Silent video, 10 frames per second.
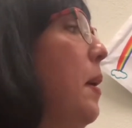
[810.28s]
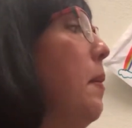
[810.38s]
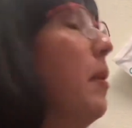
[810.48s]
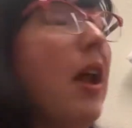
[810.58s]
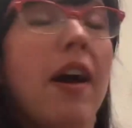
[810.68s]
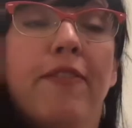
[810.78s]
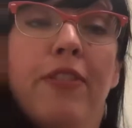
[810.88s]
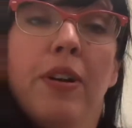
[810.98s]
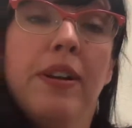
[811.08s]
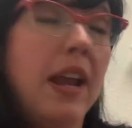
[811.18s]
But not
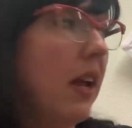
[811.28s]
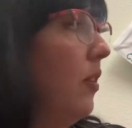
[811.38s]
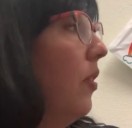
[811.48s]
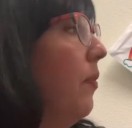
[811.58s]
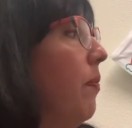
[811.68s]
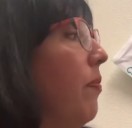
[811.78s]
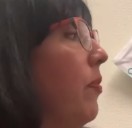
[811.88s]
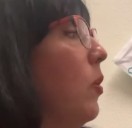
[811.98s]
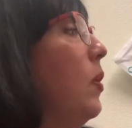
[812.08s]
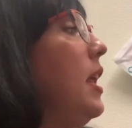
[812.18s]
Ferdinand.
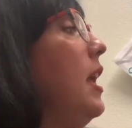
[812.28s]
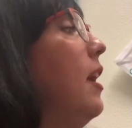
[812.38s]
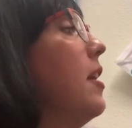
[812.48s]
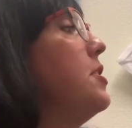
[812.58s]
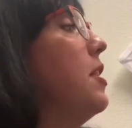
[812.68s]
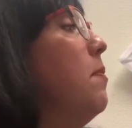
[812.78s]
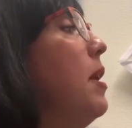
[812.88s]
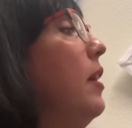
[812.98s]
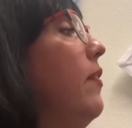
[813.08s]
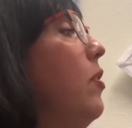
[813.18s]
When he got to the
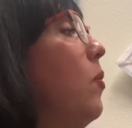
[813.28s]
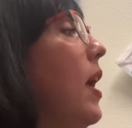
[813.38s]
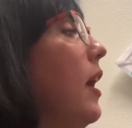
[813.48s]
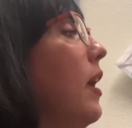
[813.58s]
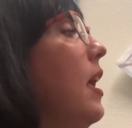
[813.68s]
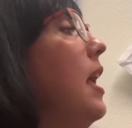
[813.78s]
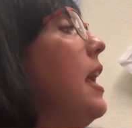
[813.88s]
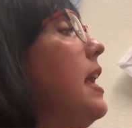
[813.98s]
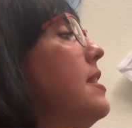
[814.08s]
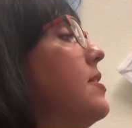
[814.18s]
middle of the ring,
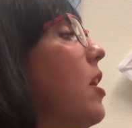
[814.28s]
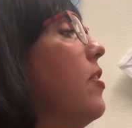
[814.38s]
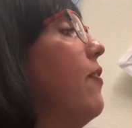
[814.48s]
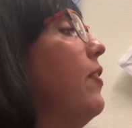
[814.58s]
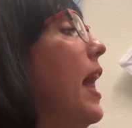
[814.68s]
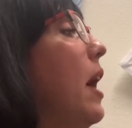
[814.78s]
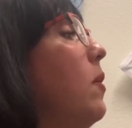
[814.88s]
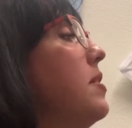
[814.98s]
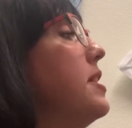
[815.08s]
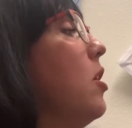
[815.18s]
he saw the
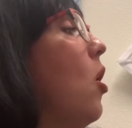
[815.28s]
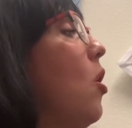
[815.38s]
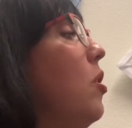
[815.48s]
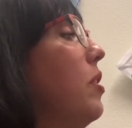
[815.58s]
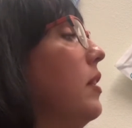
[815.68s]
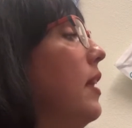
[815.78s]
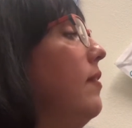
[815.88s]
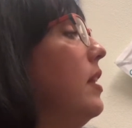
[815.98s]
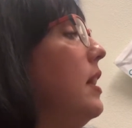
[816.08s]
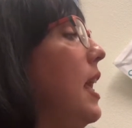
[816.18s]
flowers in all the
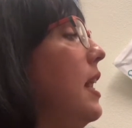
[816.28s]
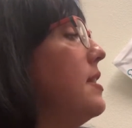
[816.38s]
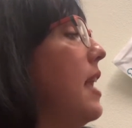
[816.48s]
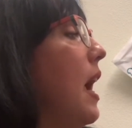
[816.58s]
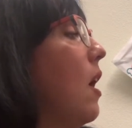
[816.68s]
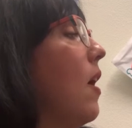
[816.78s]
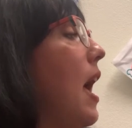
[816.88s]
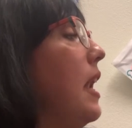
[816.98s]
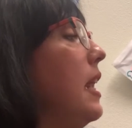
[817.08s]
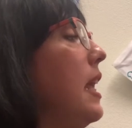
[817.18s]
lovely ladies' hair,
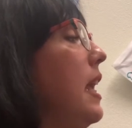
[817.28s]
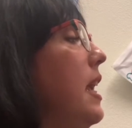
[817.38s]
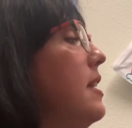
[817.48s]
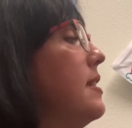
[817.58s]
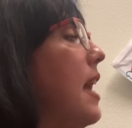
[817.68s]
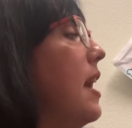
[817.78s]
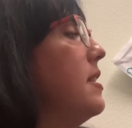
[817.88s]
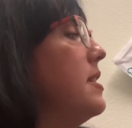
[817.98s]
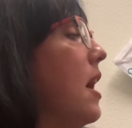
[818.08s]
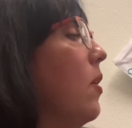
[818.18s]
and he sat
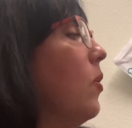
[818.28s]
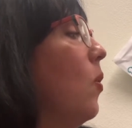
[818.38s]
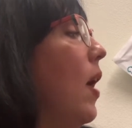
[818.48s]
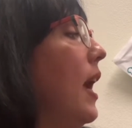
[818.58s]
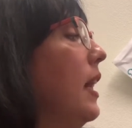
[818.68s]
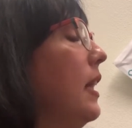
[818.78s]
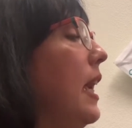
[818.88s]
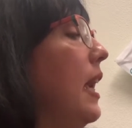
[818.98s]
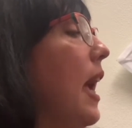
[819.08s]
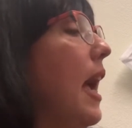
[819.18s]
down
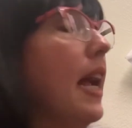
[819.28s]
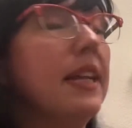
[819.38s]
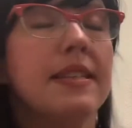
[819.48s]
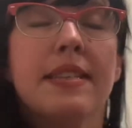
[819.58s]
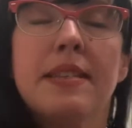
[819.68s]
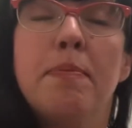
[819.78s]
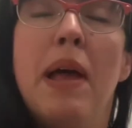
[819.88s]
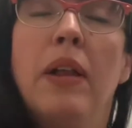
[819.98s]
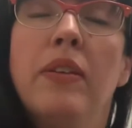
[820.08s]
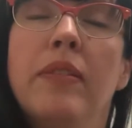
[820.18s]
quietly and
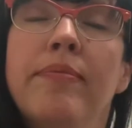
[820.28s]
smelled.